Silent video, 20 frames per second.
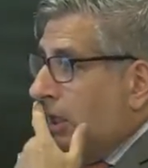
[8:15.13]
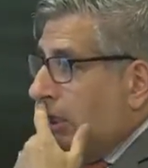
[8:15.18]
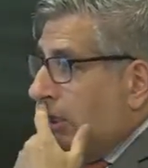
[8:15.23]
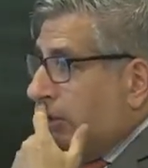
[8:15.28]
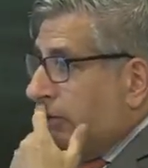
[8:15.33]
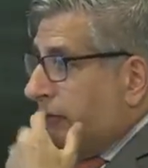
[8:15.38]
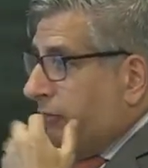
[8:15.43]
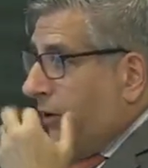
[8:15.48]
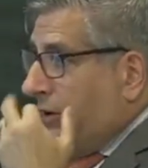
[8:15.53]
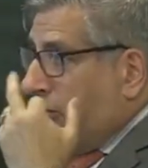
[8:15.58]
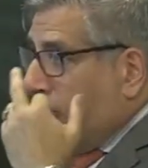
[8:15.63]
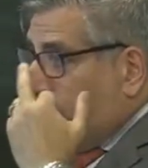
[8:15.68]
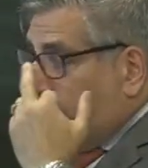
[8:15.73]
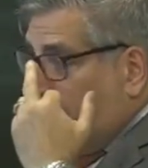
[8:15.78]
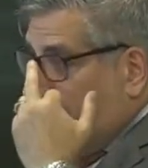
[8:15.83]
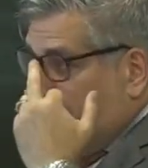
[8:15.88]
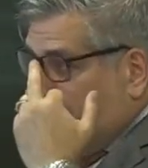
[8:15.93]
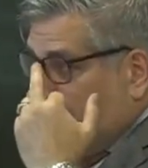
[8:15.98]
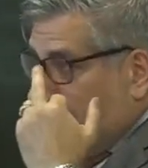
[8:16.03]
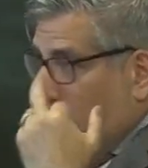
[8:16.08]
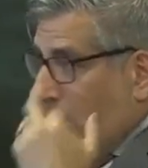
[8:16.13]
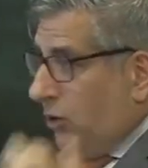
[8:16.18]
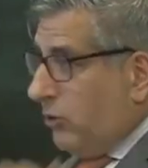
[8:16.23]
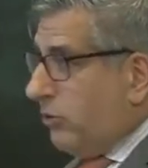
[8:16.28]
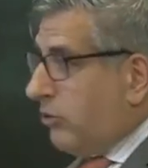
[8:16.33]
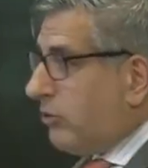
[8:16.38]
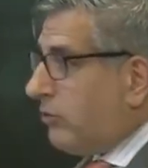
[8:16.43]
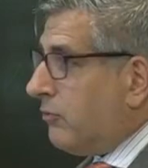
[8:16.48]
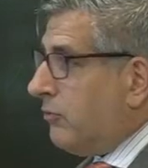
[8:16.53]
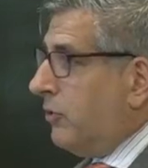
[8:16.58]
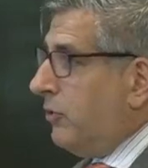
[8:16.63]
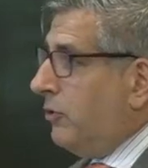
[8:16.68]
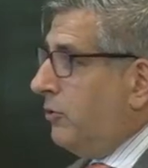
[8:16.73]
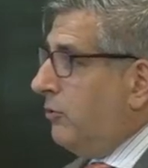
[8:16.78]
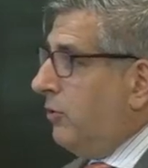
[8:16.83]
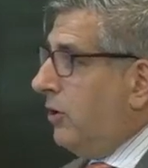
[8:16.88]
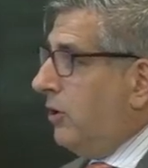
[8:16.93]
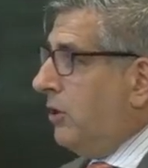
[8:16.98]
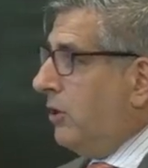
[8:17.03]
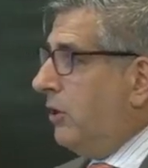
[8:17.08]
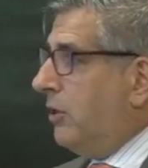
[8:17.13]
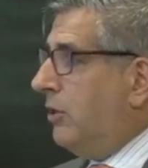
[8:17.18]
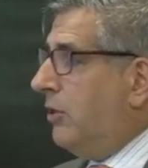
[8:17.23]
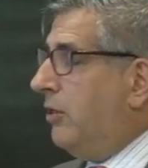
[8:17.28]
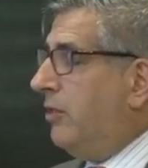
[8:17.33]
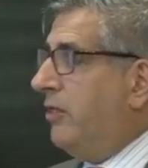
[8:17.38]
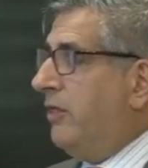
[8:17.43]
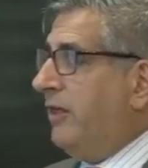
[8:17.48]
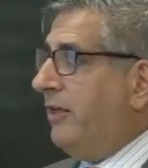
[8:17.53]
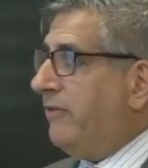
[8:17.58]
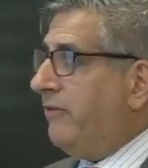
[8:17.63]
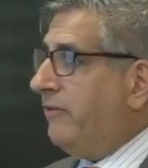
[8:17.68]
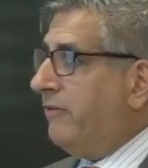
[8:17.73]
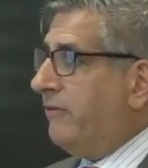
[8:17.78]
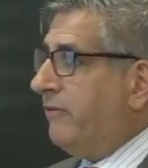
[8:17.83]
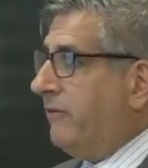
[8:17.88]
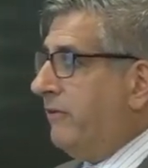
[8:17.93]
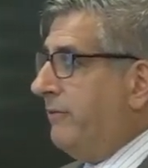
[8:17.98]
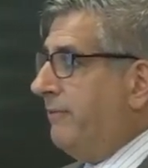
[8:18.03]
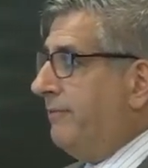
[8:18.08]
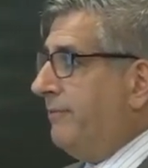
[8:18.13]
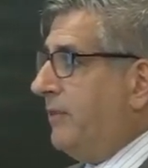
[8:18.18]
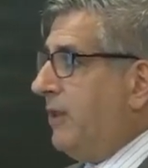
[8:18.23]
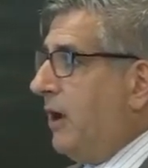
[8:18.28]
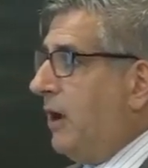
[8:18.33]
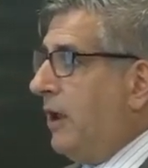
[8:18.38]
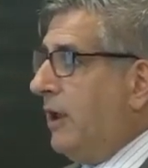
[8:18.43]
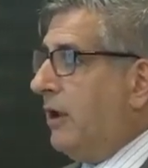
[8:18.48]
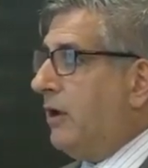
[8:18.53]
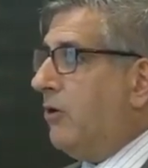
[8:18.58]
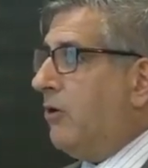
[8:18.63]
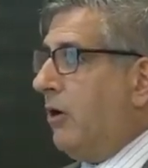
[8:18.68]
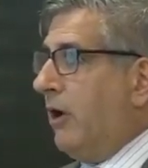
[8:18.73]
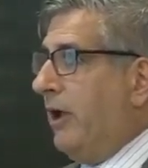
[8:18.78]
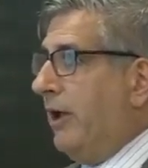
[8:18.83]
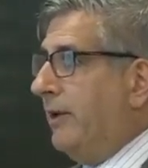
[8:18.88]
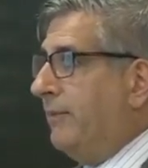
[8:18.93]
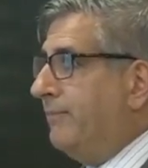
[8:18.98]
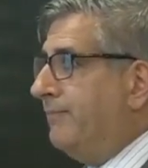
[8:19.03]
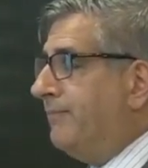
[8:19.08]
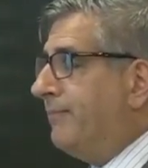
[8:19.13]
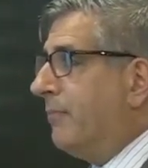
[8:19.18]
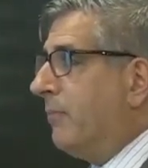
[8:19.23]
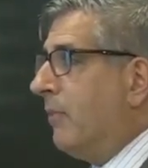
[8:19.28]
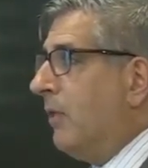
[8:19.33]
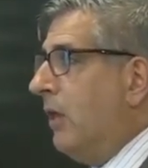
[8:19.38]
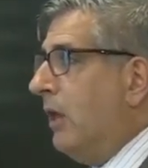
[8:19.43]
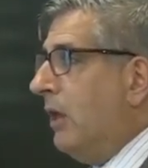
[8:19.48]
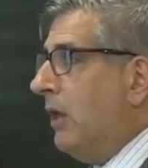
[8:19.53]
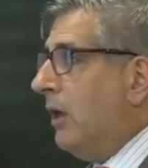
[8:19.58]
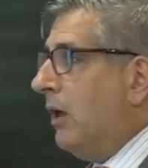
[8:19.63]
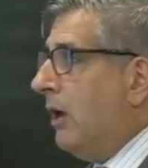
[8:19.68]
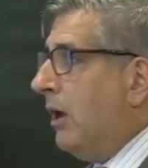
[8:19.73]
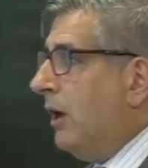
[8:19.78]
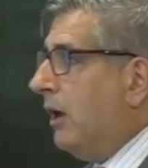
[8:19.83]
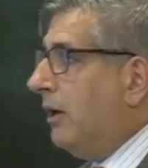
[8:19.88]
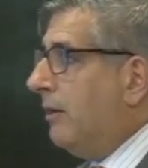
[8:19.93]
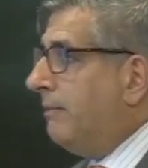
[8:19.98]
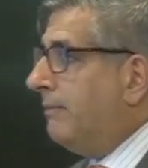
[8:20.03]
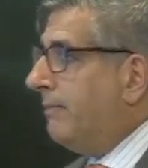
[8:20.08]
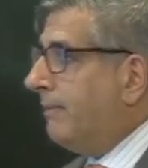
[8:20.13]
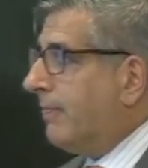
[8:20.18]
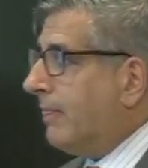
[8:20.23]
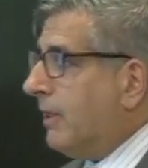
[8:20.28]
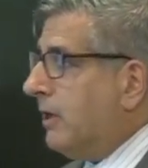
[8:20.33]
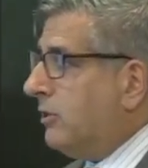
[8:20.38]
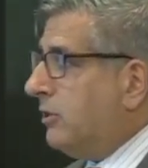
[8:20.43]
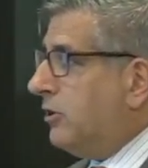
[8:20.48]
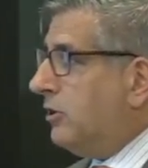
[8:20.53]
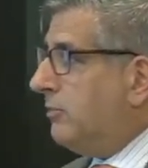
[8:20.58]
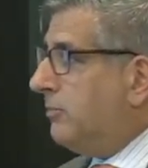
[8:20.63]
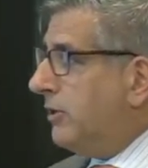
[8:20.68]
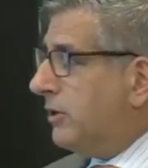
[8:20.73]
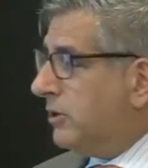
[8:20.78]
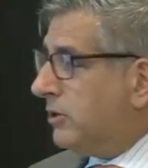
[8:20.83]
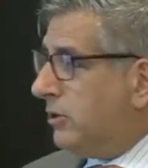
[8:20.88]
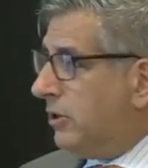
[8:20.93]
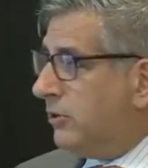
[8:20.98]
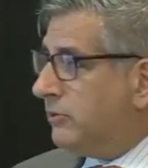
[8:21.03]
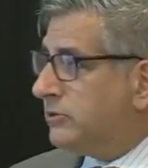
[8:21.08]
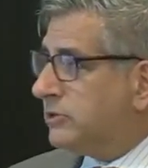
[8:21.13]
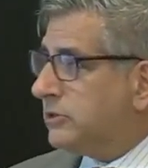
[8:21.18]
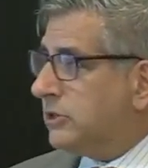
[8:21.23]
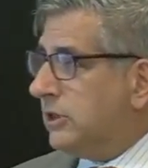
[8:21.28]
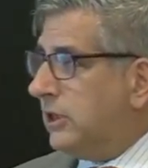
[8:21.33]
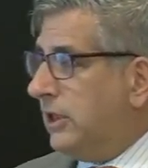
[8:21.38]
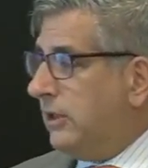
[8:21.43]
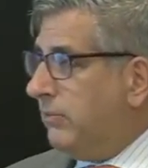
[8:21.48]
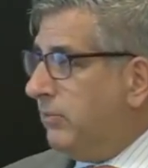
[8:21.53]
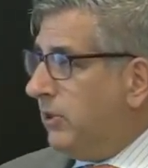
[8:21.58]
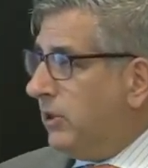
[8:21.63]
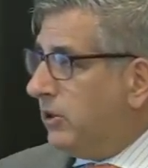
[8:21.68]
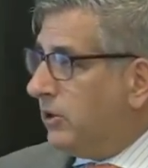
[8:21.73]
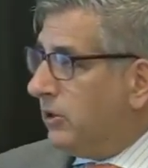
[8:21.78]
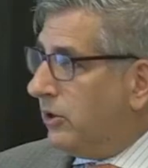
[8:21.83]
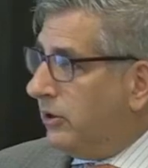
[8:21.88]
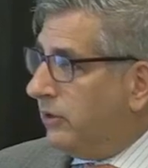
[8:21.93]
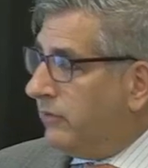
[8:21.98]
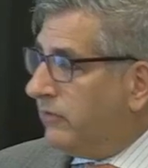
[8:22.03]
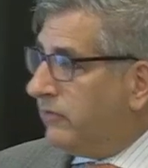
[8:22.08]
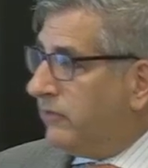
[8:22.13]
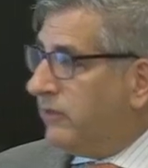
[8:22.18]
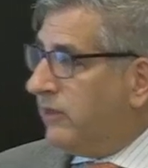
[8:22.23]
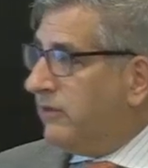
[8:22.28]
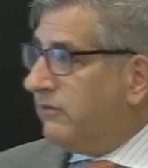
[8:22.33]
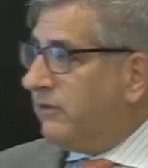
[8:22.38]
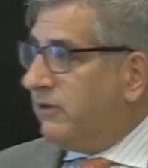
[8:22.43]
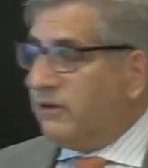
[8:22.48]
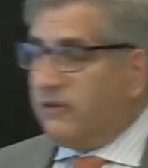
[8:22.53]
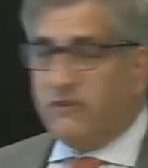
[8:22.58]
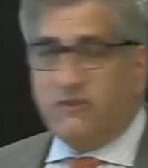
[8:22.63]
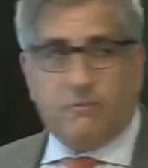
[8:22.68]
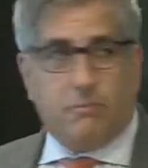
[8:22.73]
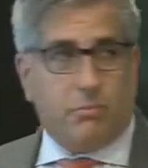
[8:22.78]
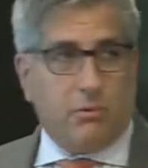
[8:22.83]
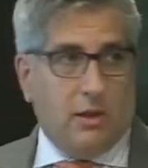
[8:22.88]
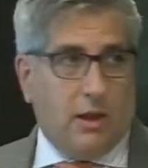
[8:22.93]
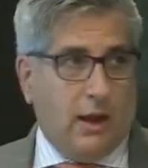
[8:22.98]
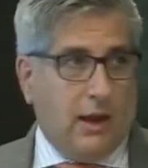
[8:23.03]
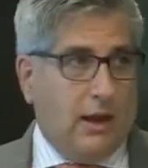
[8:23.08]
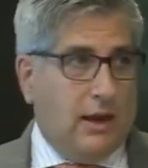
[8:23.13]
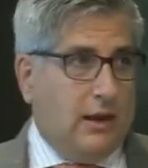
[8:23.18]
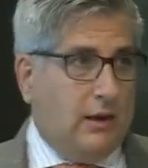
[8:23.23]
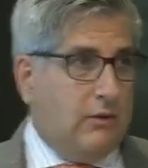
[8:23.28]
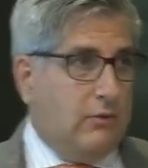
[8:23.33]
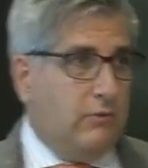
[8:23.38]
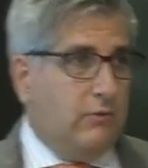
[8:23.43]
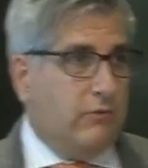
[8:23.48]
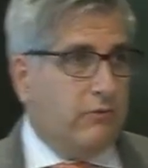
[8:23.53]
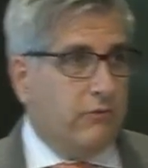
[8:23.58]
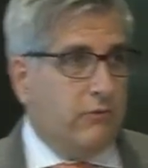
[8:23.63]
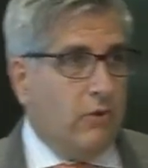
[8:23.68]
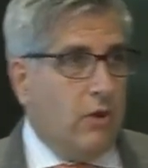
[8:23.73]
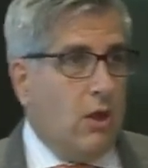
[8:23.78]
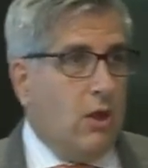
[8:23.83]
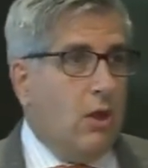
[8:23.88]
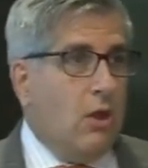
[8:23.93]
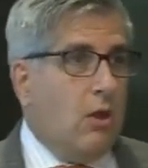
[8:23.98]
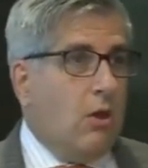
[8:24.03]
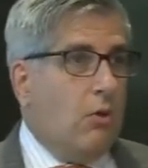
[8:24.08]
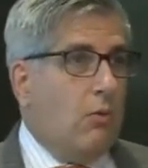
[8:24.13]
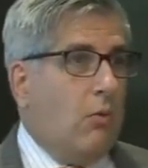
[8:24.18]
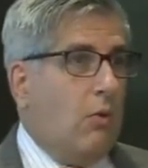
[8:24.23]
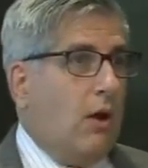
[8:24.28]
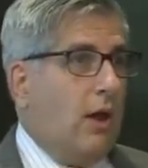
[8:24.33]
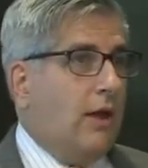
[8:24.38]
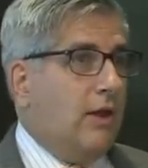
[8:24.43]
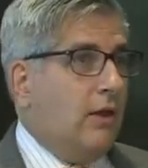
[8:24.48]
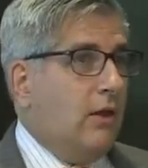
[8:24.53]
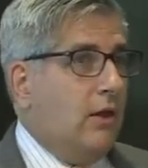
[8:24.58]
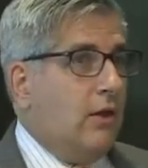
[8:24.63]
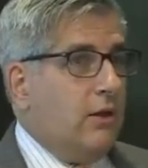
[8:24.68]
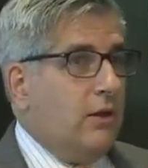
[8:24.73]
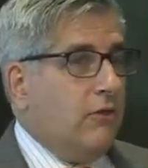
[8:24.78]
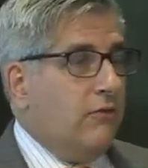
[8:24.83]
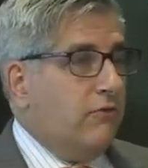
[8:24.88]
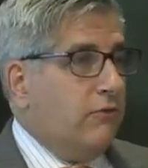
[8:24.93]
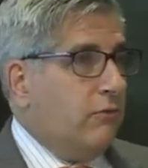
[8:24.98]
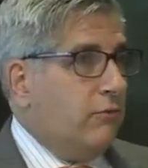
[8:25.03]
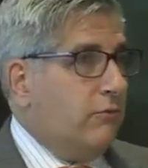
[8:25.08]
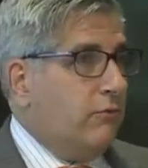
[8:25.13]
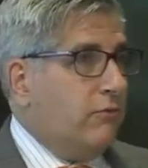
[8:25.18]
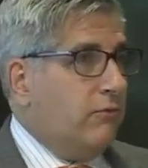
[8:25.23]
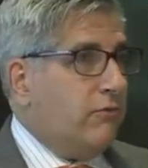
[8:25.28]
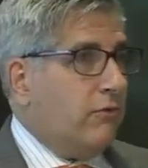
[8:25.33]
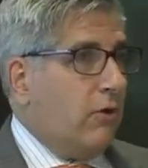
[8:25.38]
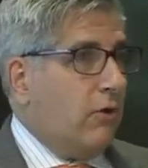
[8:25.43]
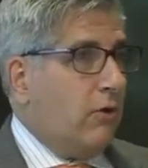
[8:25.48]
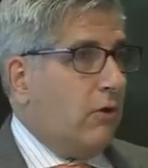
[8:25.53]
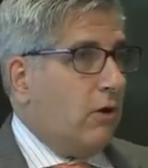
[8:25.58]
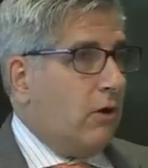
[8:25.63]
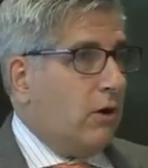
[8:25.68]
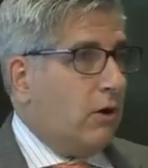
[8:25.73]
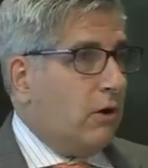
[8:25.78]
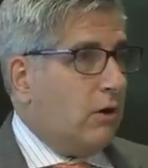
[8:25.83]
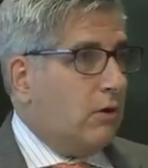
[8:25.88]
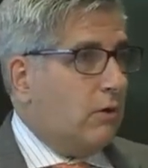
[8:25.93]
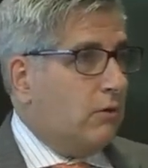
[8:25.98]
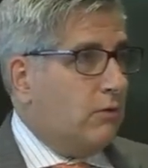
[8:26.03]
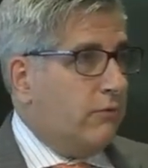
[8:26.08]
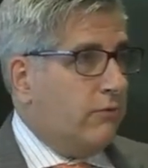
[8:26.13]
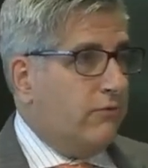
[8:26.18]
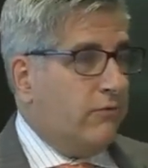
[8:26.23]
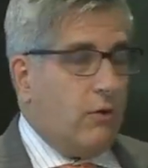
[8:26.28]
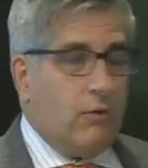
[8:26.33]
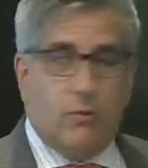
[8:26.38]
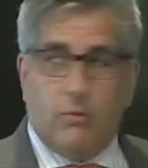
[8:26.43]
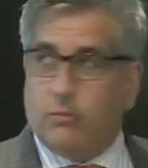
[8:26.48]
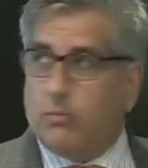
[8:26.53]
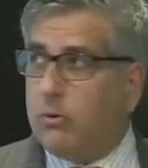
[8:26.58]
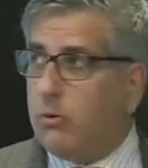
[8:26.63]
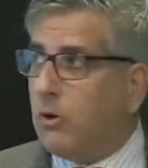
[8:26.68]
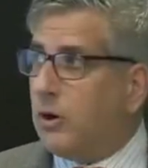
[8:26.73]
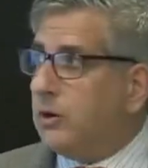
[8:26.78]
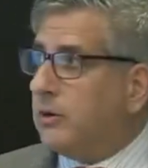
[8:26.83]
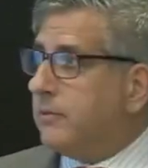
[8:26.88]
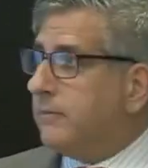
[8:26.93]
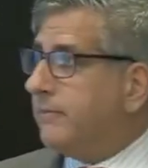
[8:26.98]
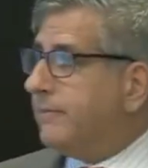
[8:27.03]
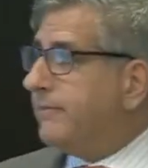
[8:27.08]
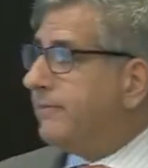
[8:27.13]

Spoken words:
So I just want to go through this diagram a little bit closely, because this explains why gut issues are so important.